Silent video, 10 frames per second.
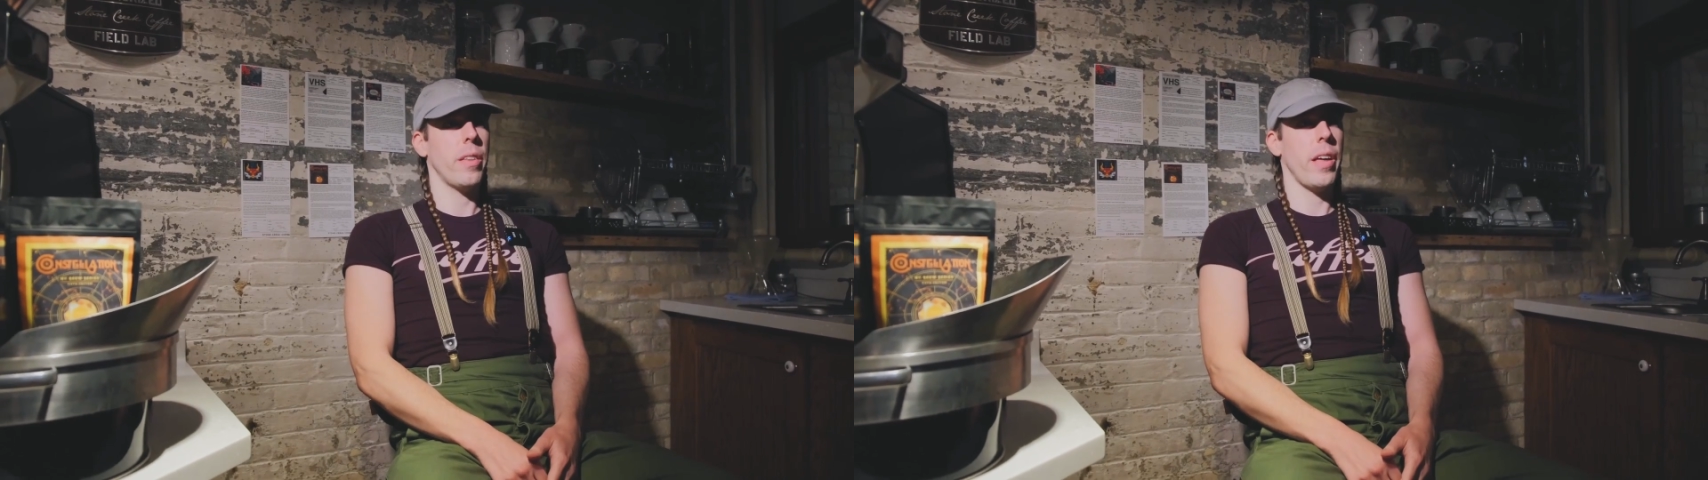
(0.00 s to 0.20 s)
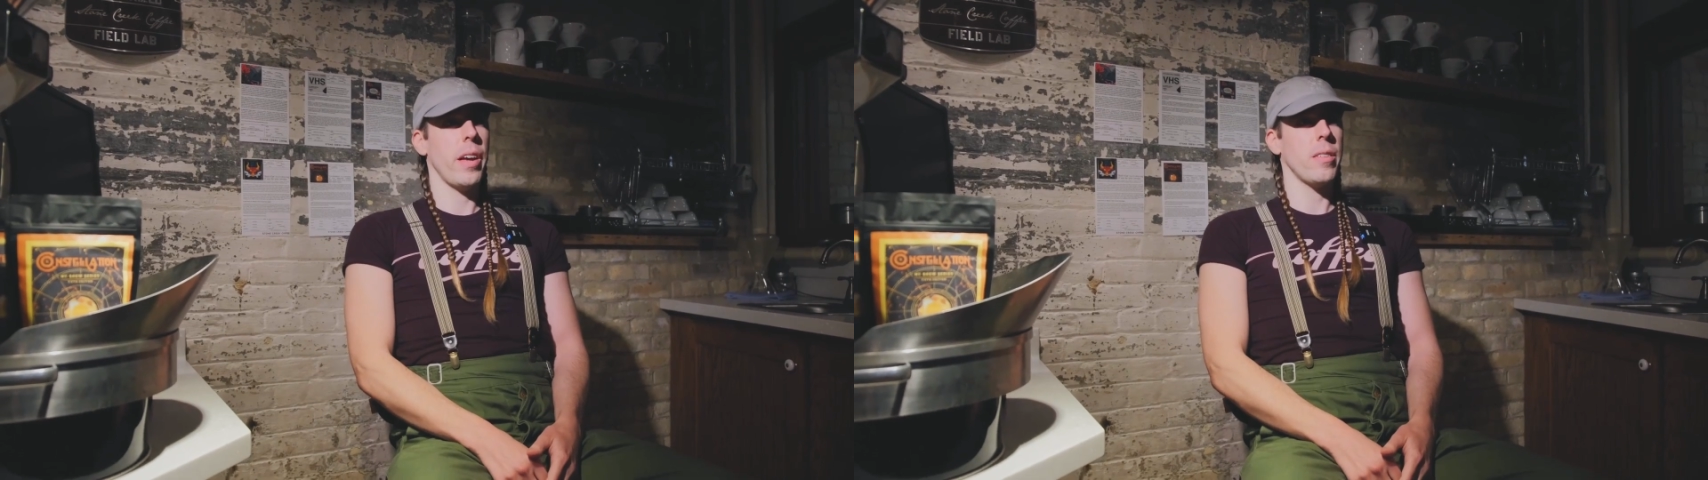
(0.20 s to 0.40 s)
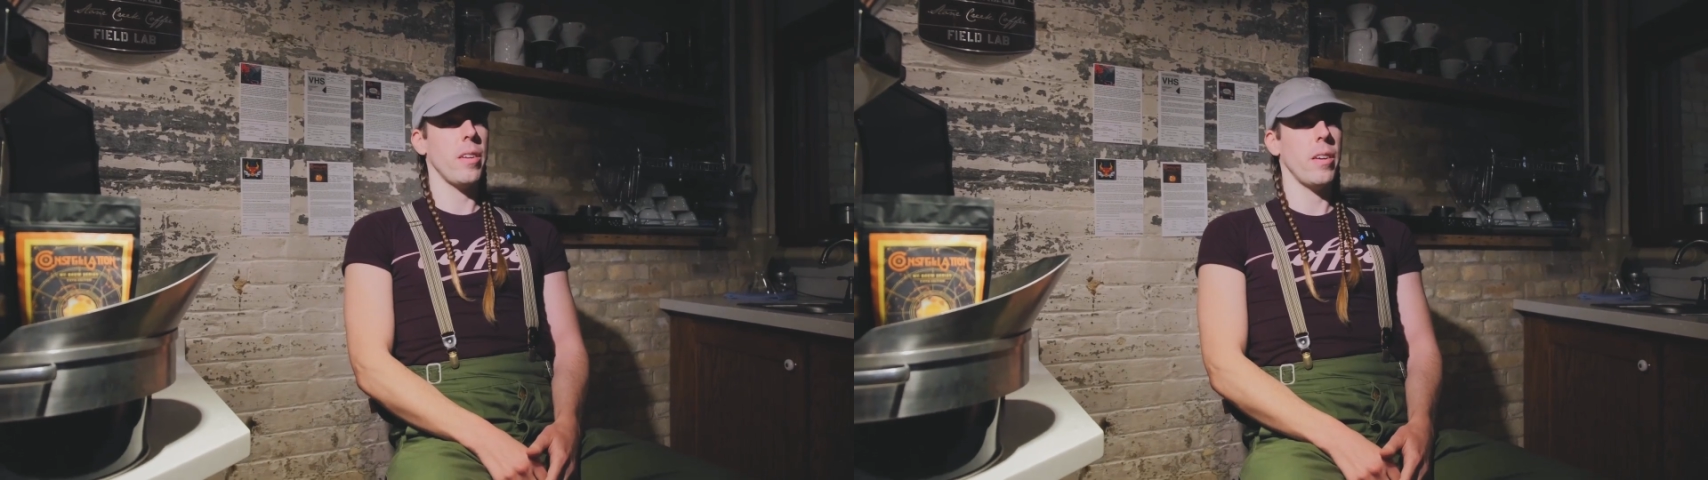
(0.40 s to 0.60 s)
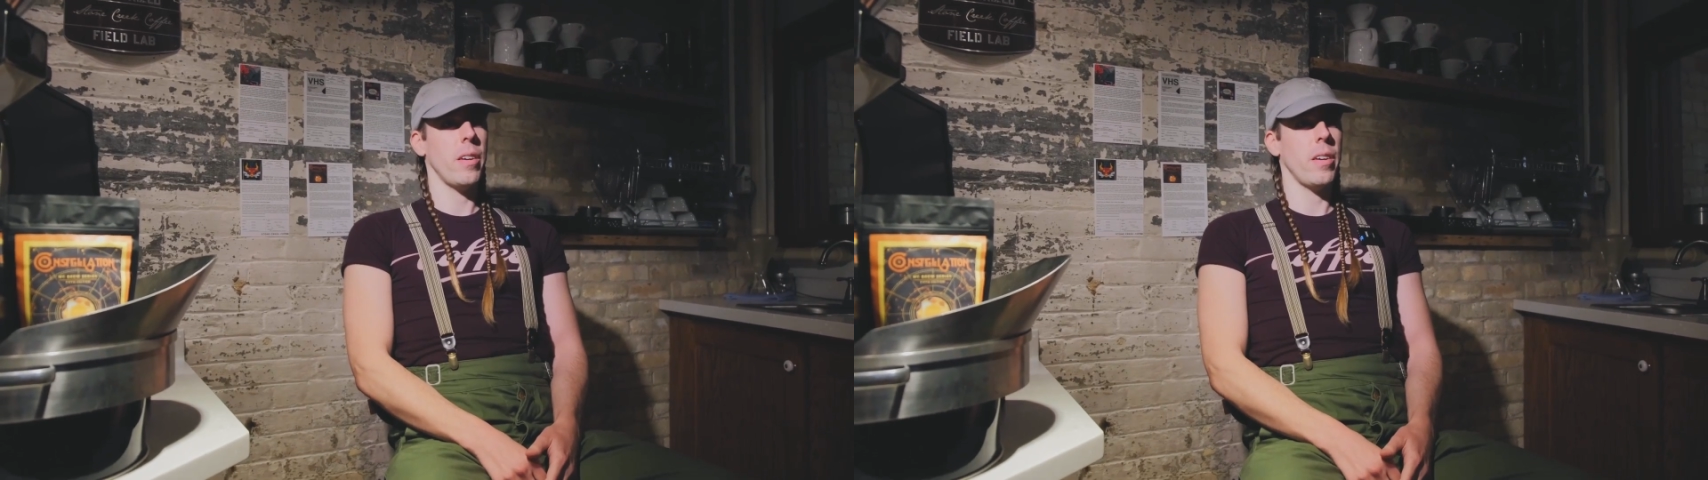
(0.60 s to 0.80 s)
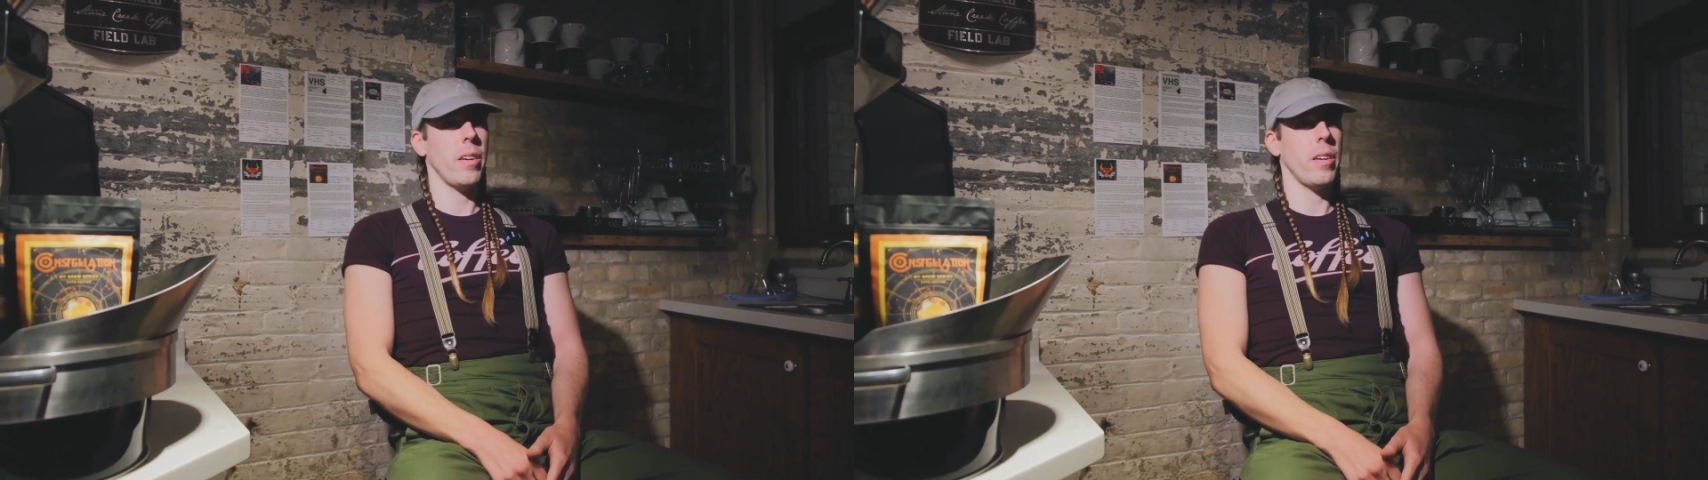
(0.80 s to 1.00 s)
That's
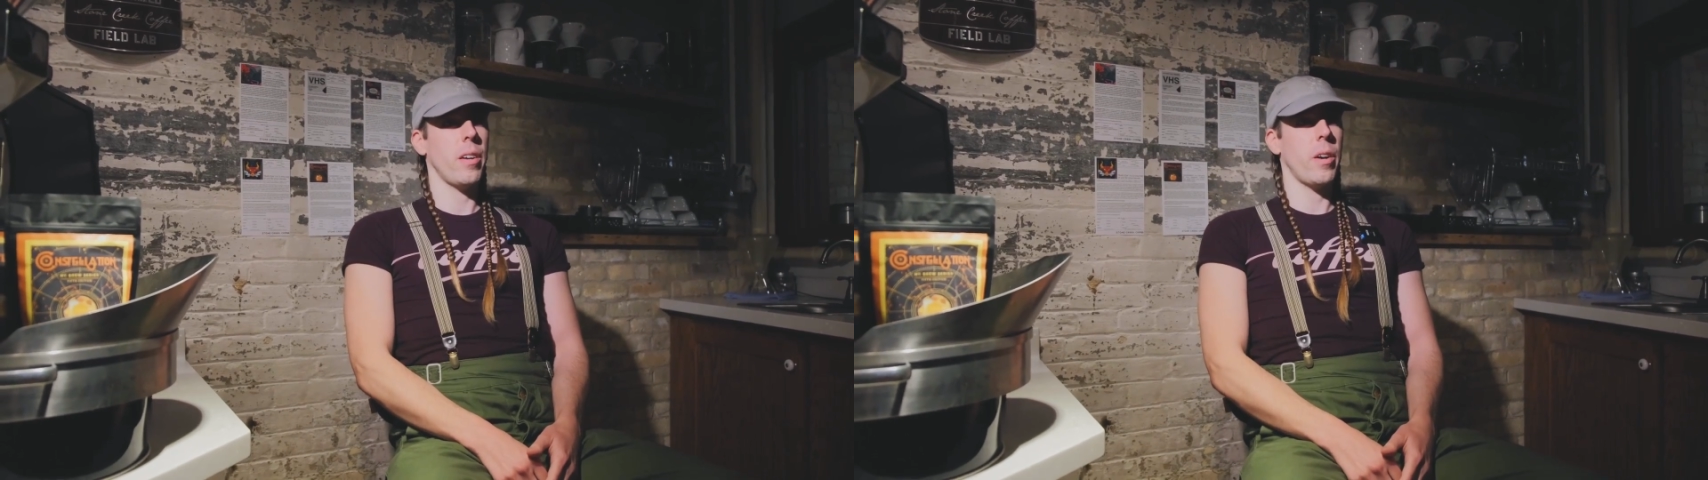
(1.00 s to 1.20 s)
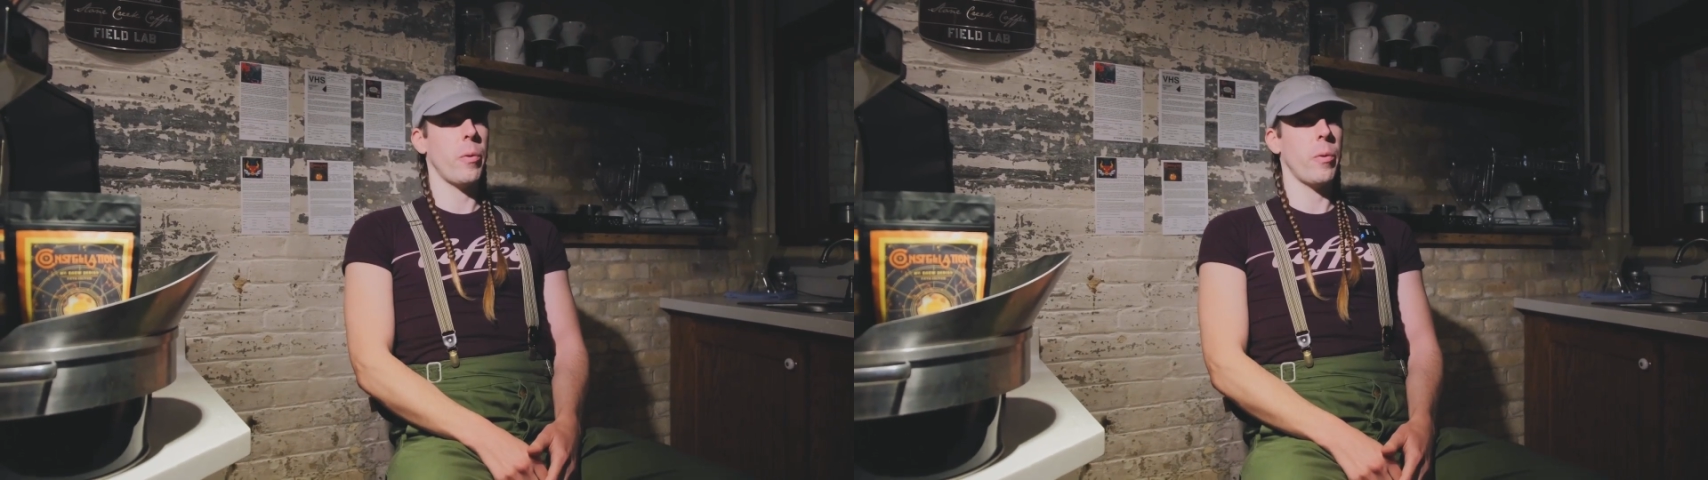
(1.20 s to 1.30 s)
a,